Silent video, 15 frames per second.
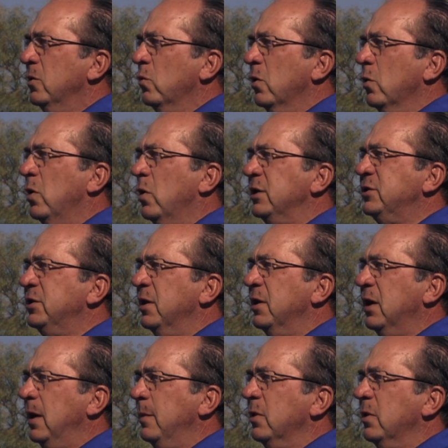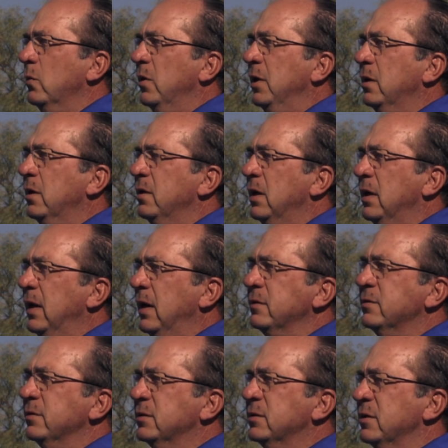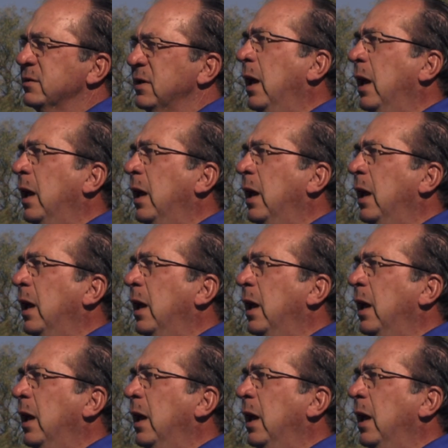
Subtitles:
we're watching the game of the week, and the announcer says,